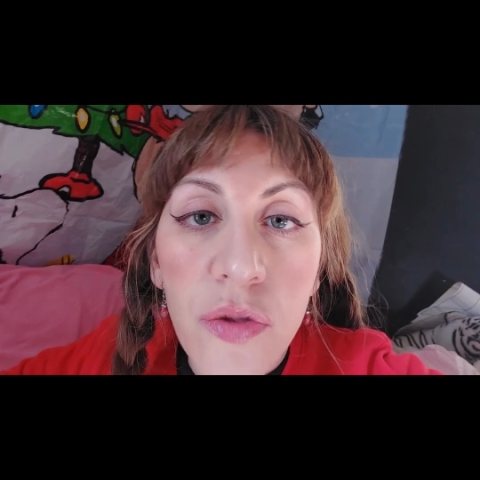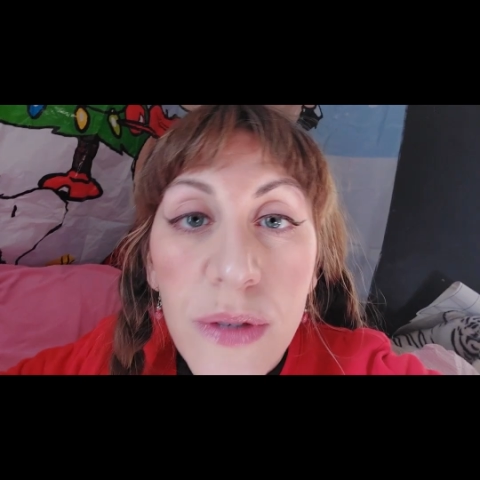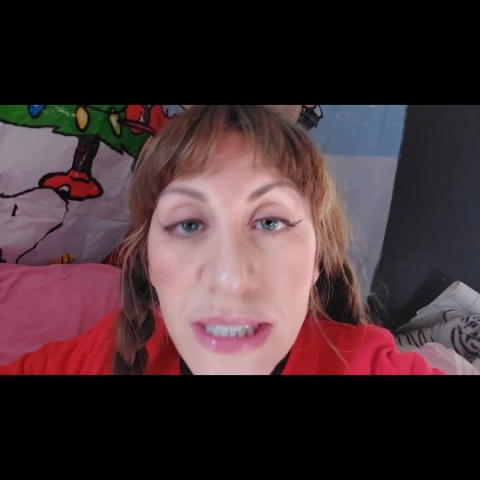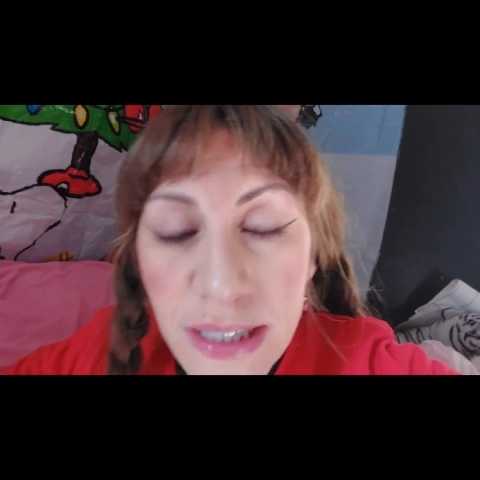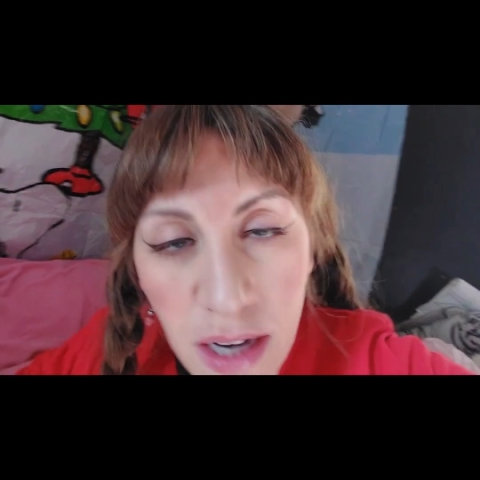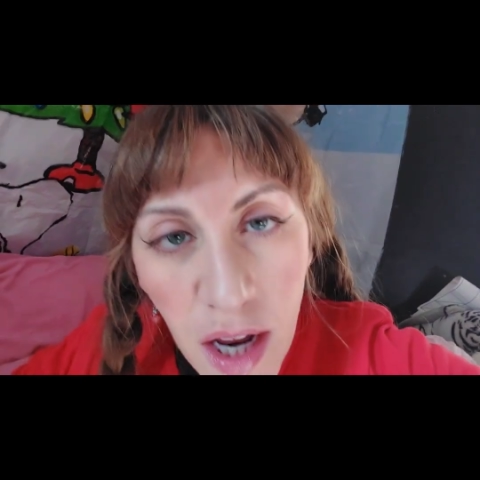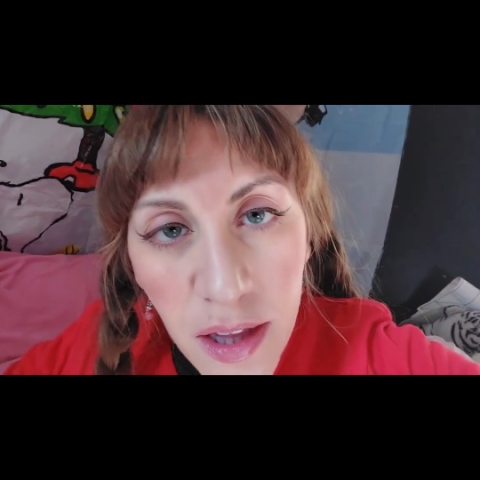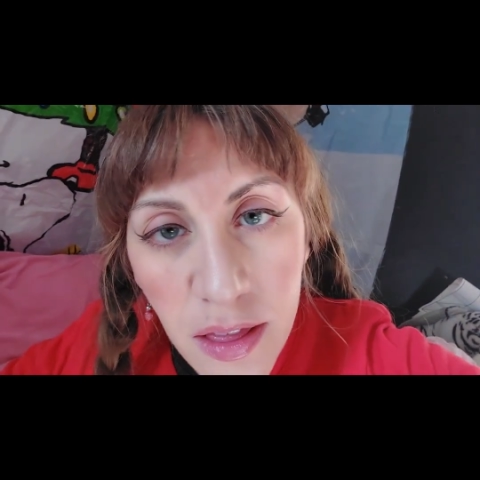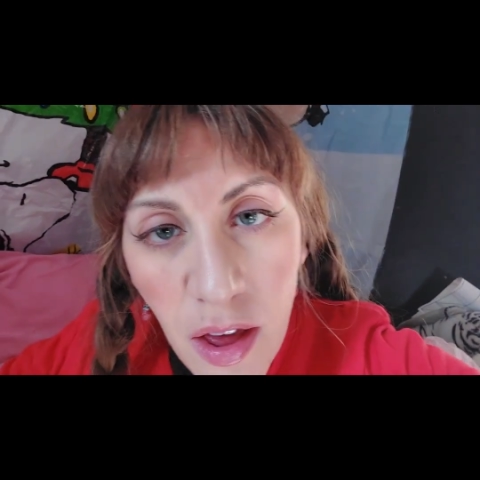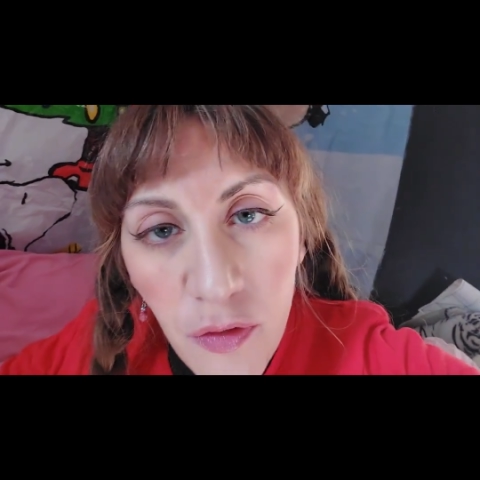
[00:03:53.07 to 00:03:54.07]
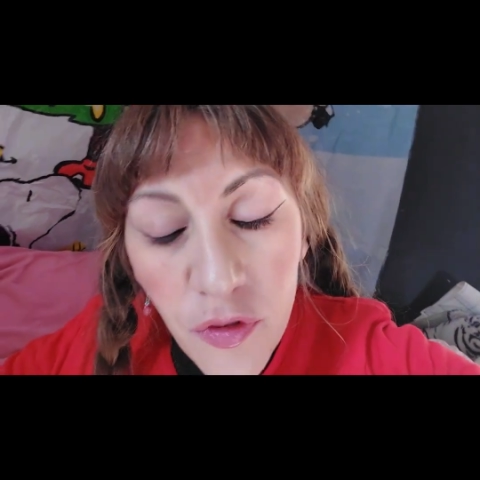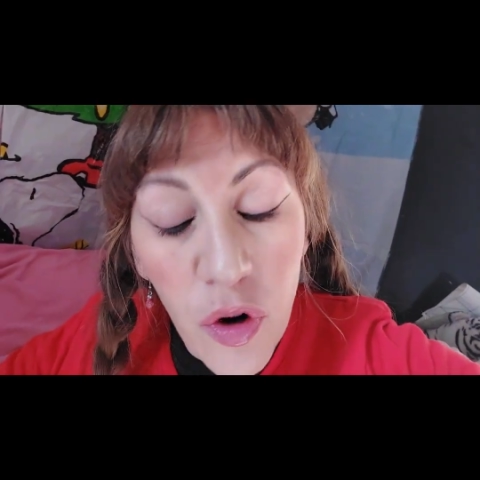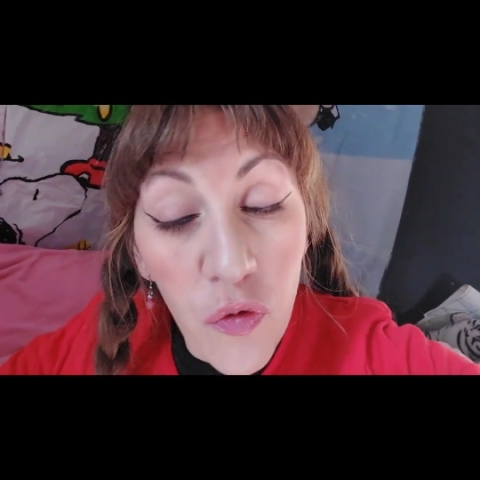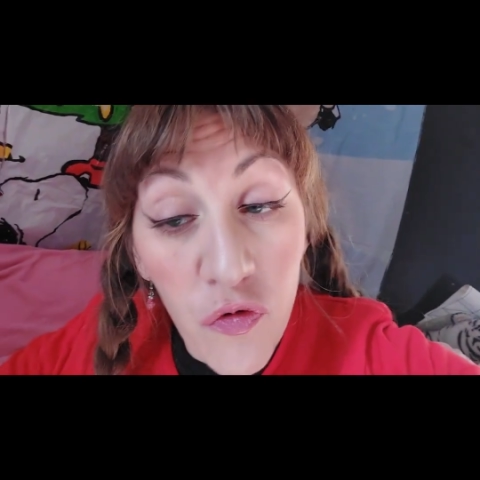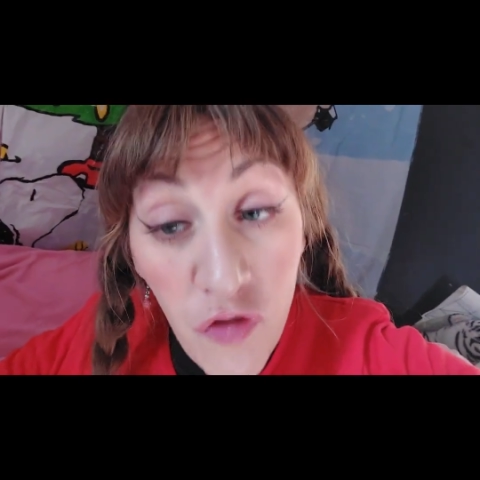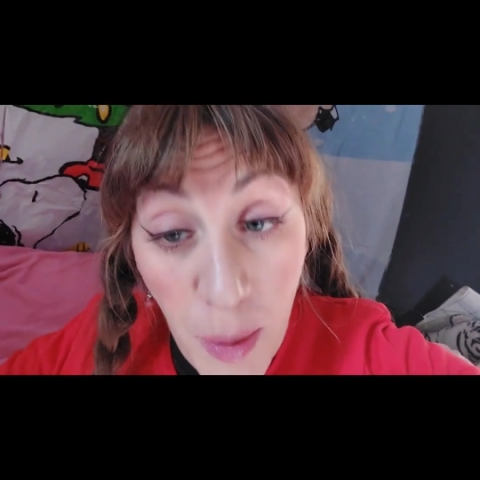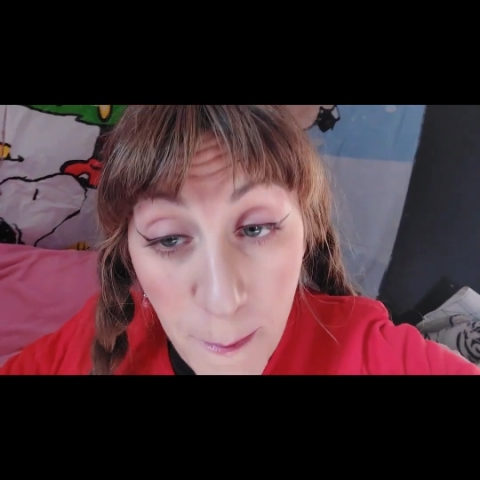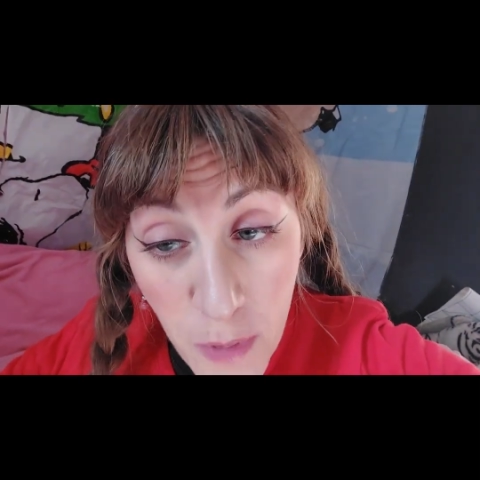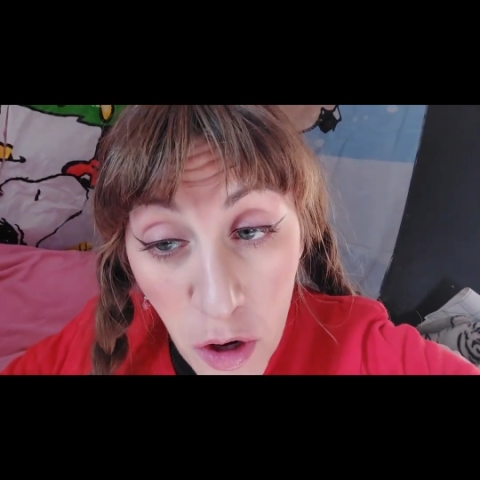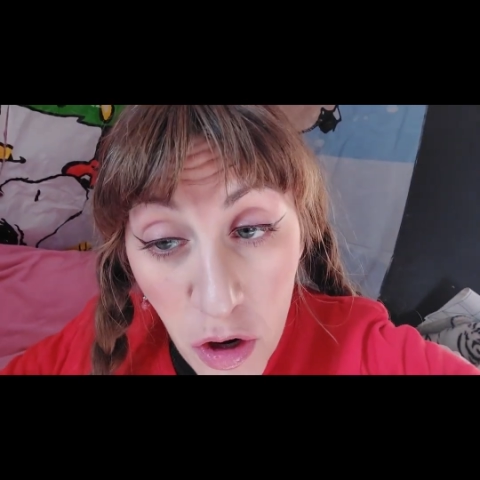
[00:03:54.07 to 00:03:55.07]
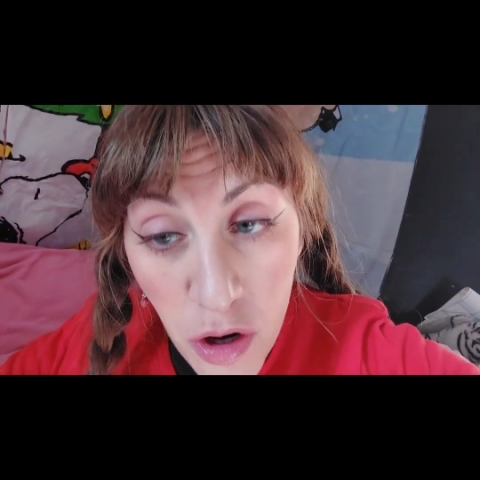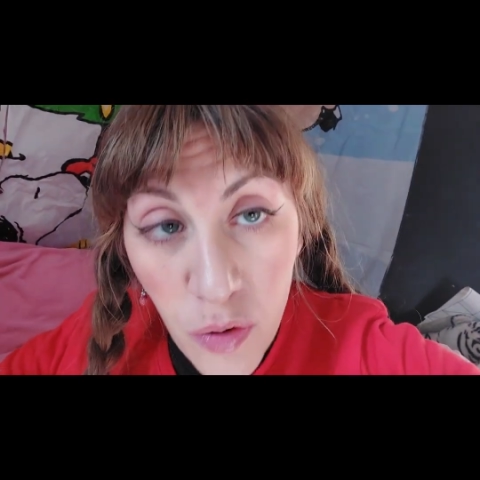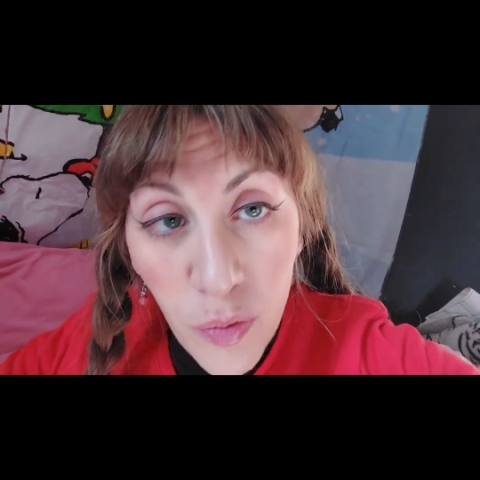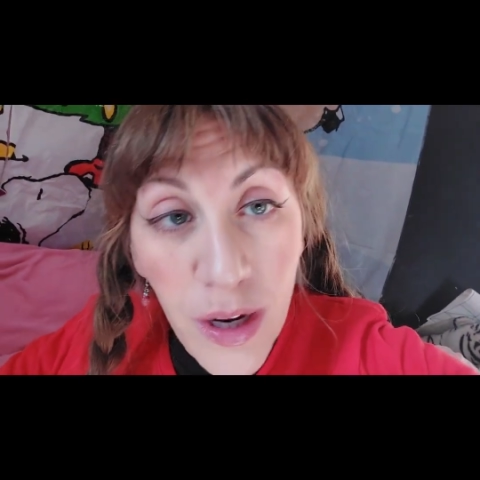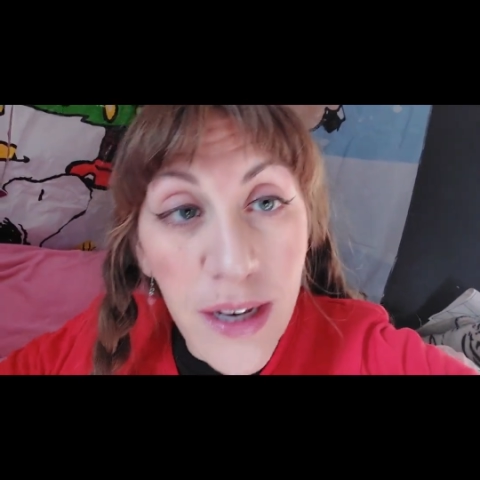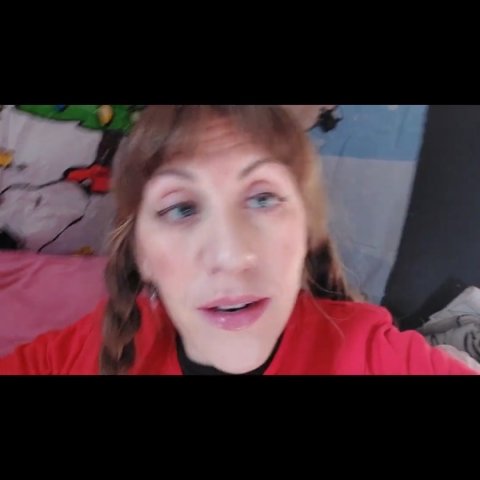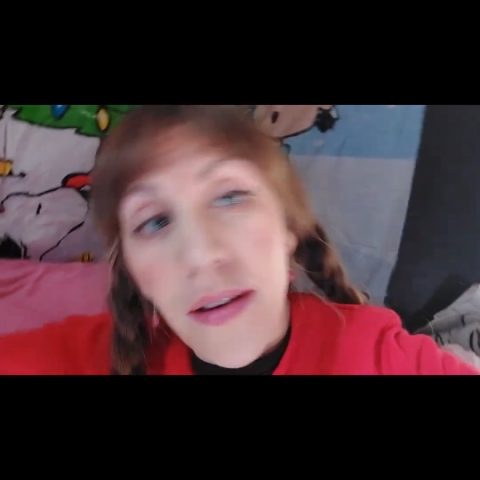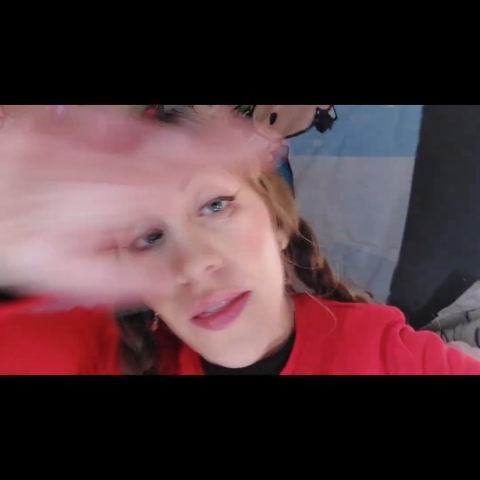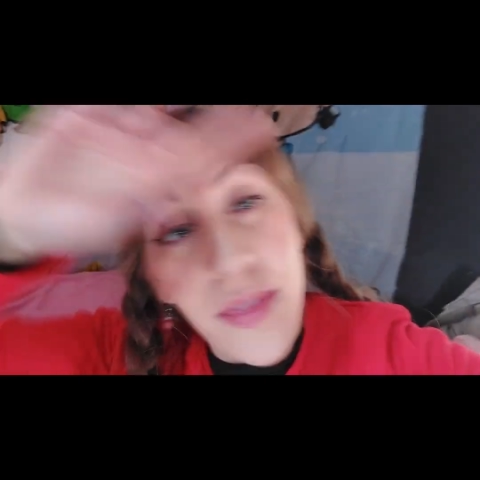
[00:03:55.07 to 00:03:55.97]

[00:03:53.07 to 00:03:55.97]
29th of November when